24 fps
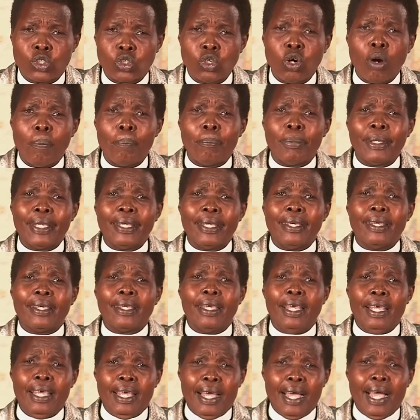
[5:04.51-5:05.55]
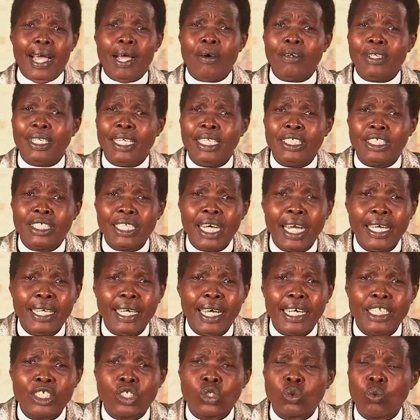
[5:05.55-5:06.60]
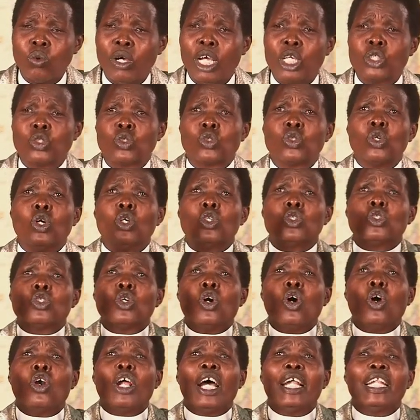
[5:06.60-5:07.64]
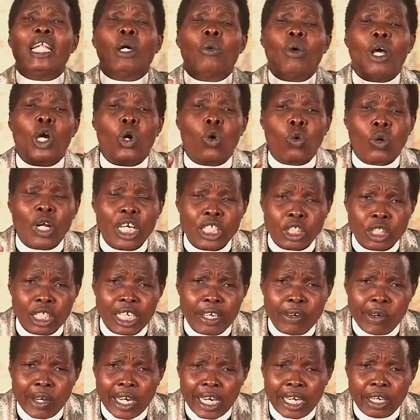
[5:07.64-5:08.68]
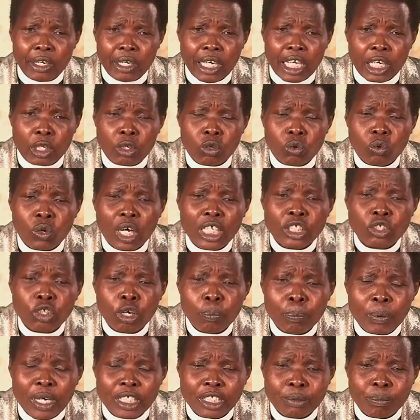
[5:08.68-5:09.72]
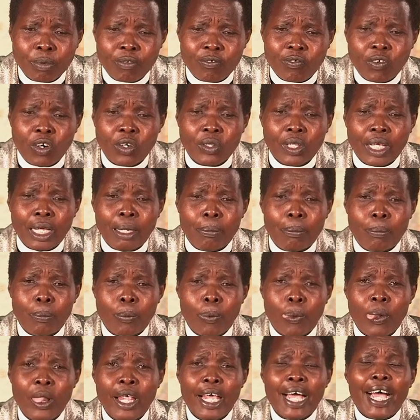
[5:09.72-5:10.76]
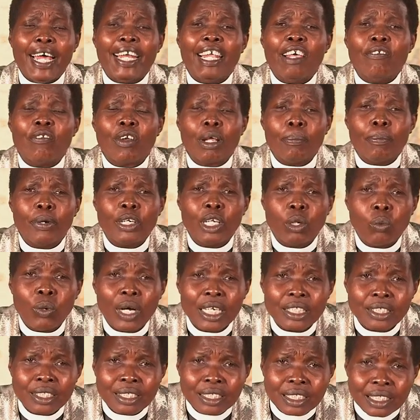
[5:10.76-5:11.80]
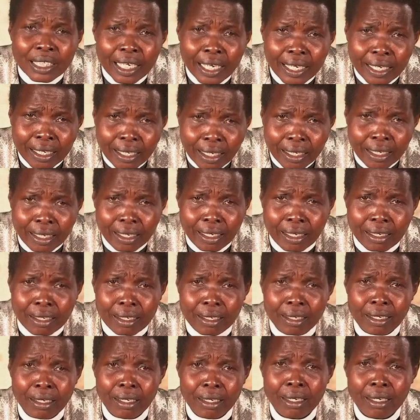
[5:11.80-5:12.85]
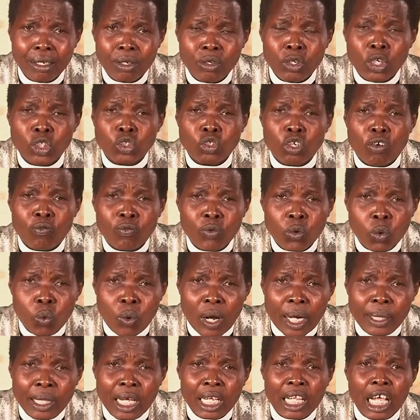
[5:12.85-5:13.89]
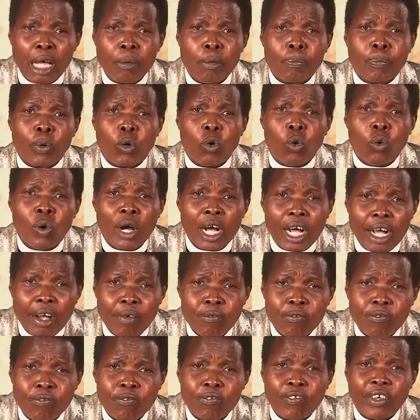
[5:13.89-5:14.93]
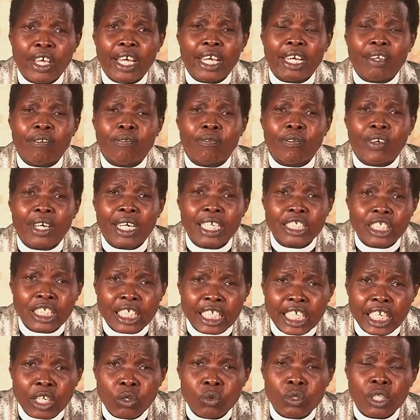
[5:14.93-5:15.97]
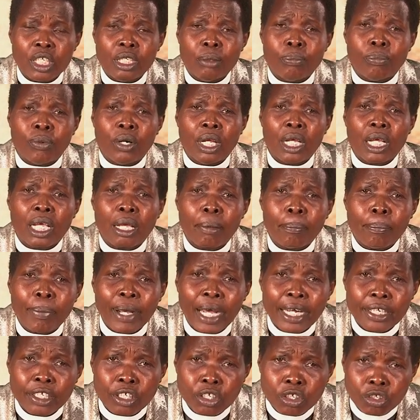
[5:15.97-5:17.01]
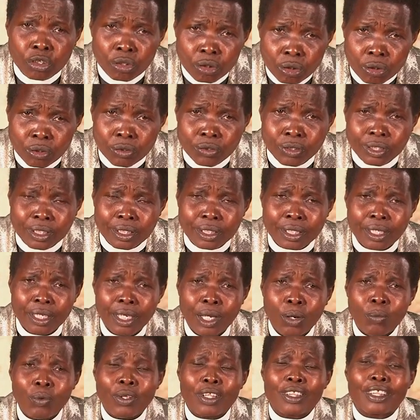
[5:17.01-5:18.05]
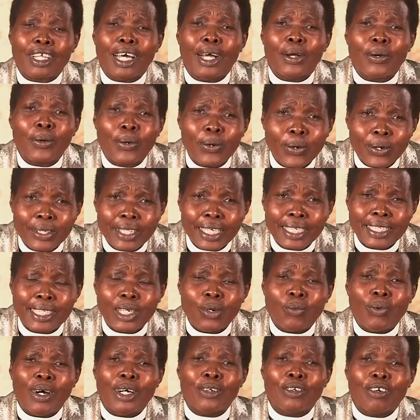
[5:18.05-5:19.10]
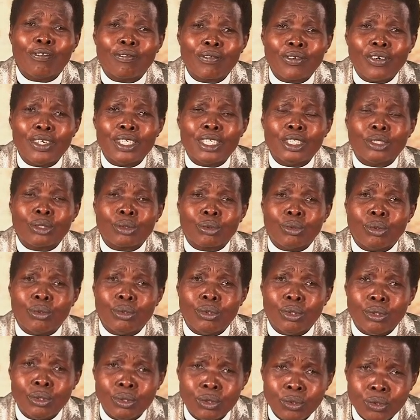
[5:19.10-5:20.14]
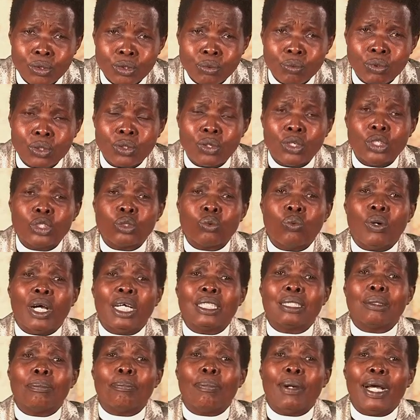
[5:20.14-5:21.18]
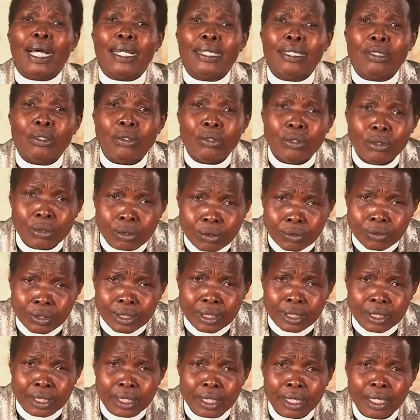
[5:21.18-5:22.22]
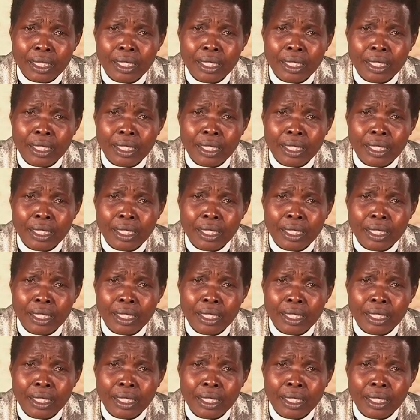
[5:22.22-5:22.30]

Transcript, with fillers: so big, how the giants were so tall, and they were grass, they were like grasshoppers before them, and everybody was shaking. Those of you who are there, there are people who are very, very skilled in bringing bad news. We thank God that the word of God is good news. We don't want bad news.